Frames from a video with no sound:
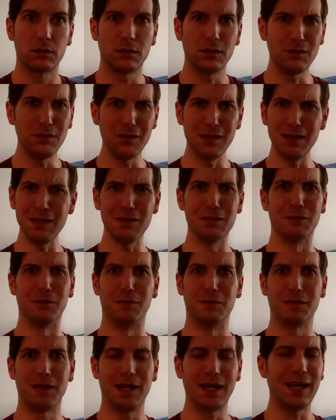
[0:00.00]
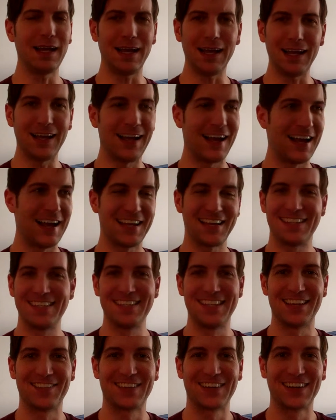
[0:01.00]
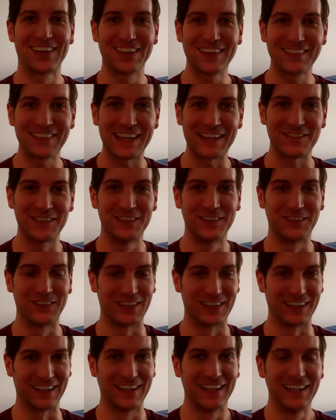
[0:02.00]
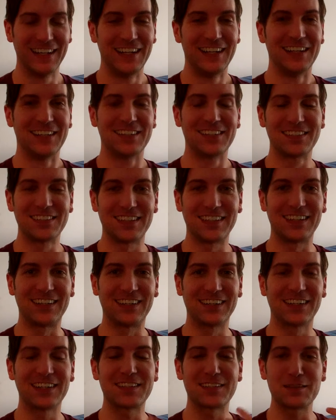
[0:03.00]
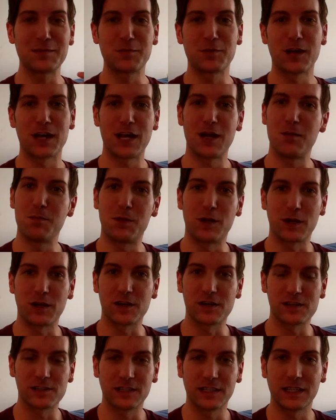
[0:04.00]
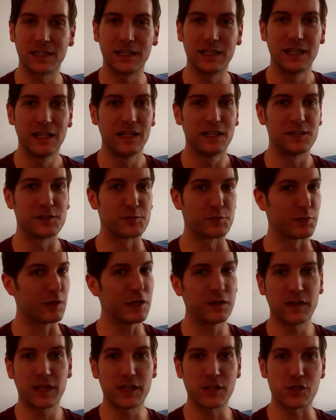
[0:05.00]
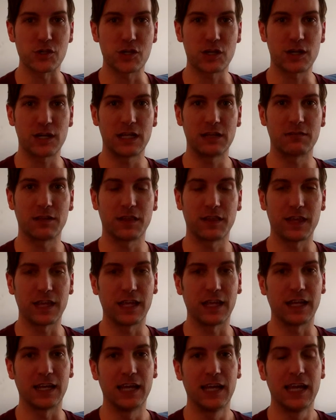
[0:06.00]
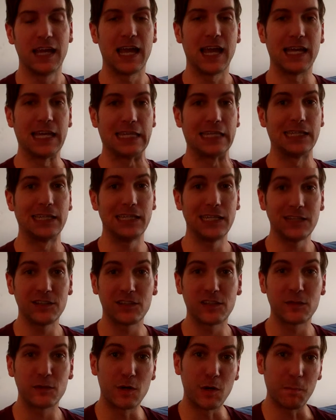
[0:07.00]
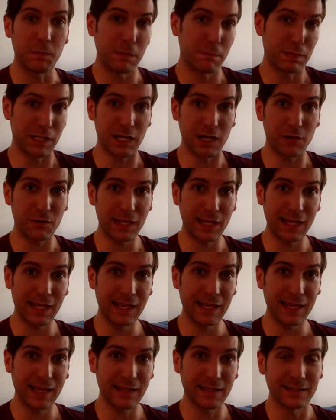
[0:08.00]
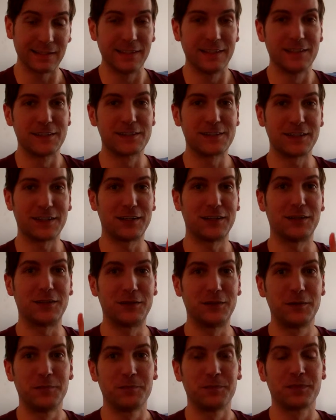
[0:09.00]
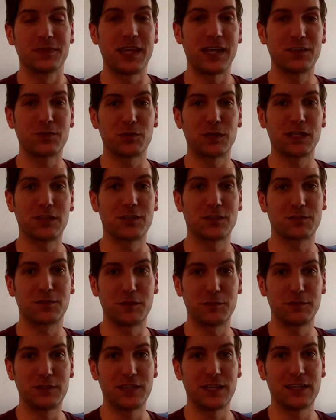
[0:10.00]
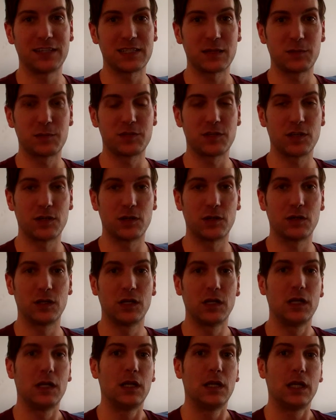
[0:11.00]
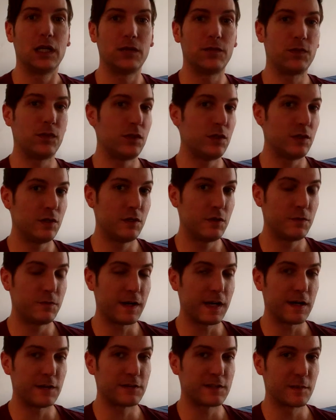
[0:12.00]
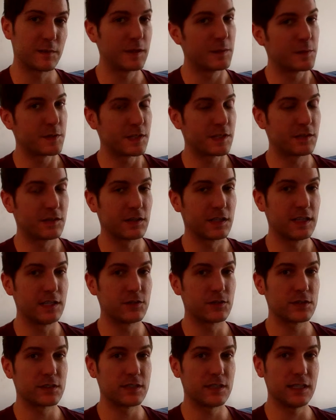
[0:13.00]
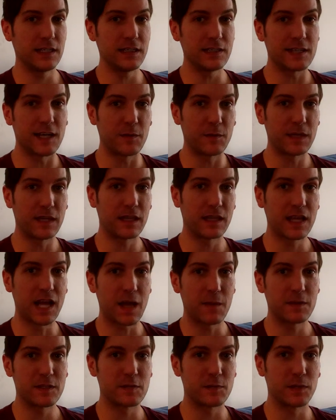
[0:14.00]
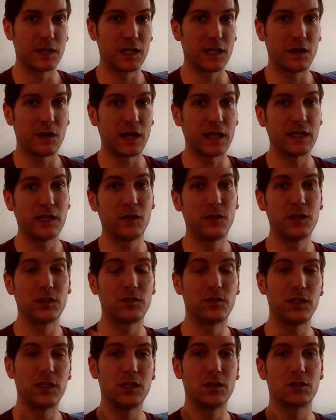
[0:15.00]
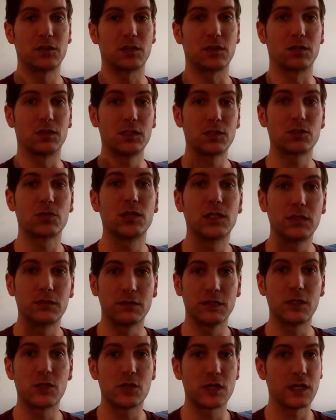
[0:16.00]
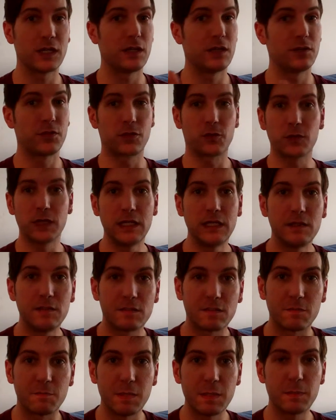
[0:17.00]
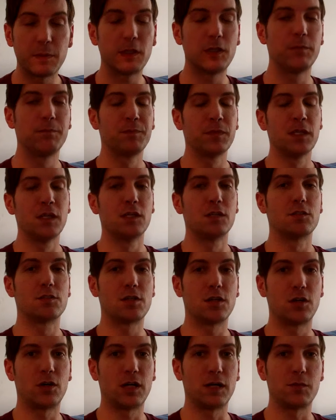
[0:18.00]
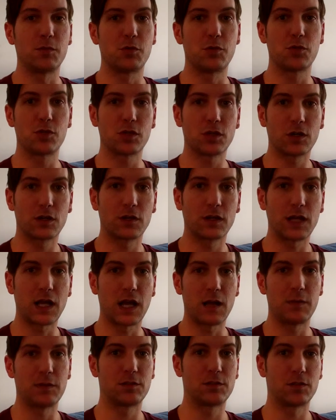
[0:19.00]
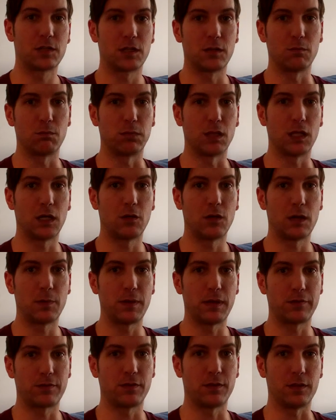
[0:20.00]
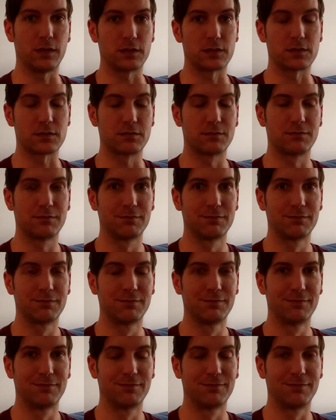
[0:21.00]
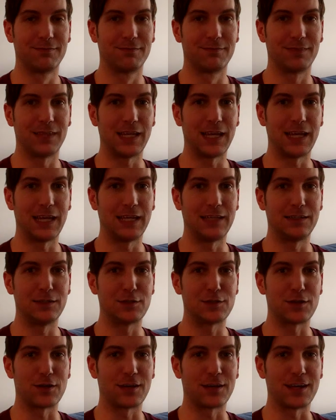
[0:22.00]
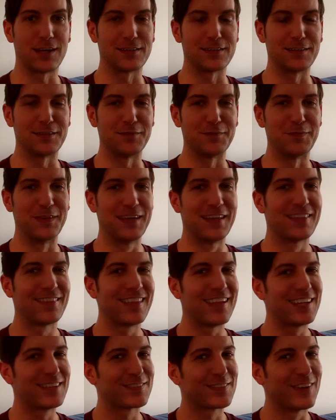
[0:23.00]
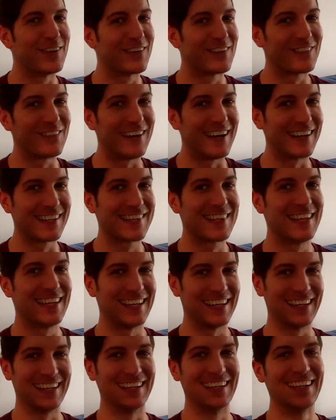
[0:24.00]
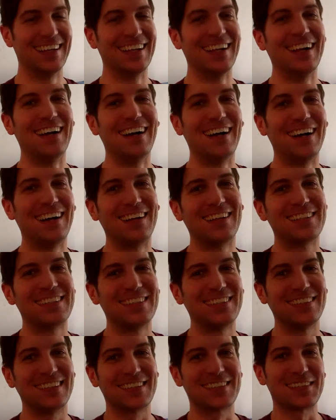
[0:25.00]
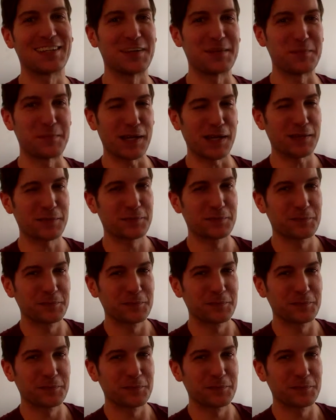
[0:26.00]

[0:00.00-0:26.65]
Who knew? I'd never heard of that before. So get some ground parsley, sprinkle that shit on everything, and at least you won't be bloaty. So that's what I took from today's episode. If you found something particularly interesting, tell me in the comments below. I know these videos are literally reaching threes of people, so I'm sure the comments are going to blow up after this. And sarcasm. Thanks for watching. I'll see you next time. Bye.